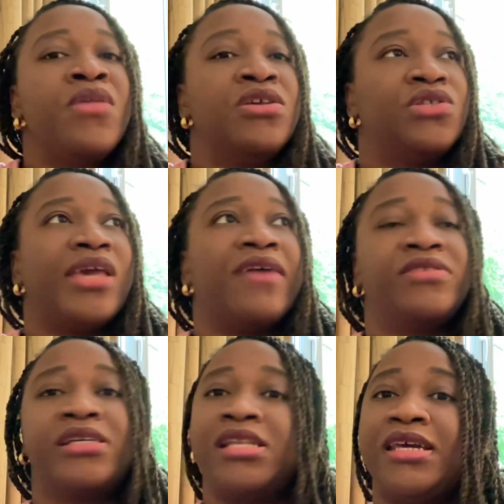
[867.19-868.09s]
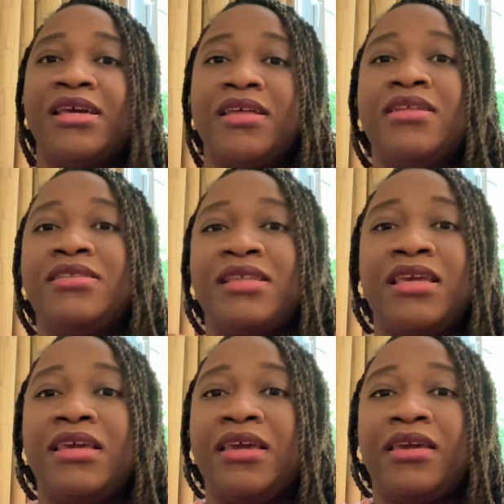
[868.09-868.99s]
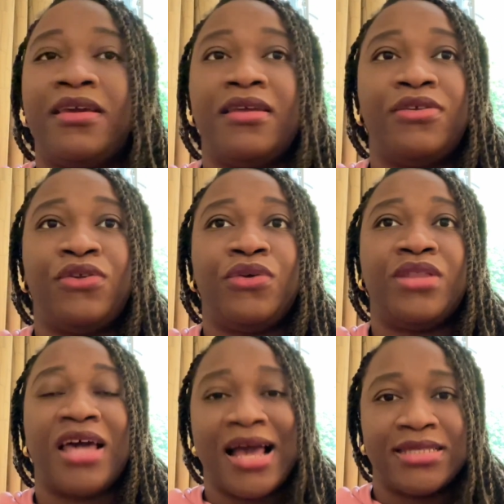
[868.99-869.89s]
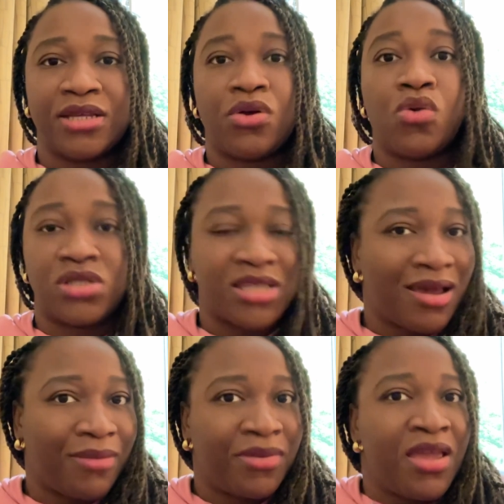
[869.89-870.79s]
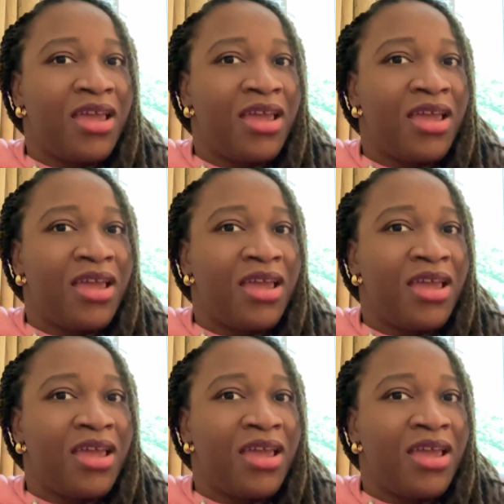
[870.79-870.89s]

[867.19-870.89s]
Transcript: So you have to click the hazard on time.